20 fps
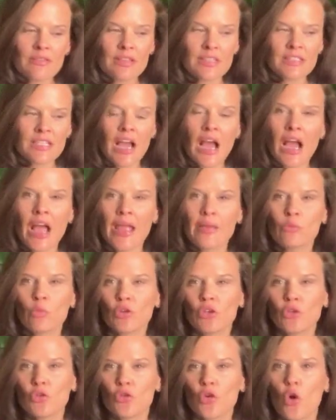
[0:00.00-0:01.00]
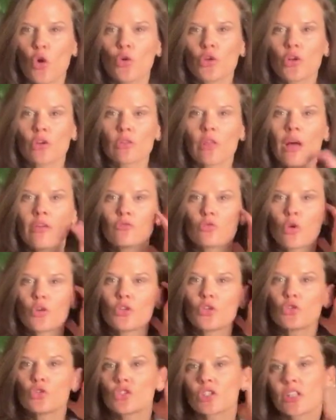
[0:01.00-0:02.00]
the time when you know your loved
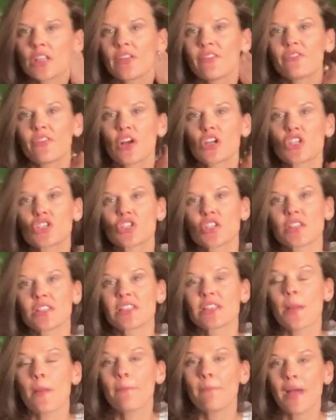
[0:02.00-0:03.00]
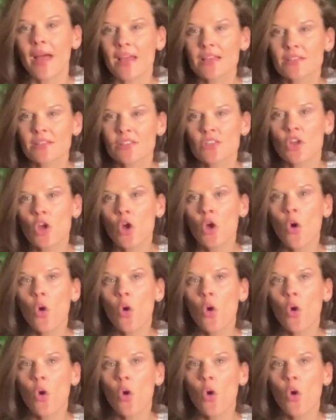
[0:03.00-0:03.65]
one usually functions best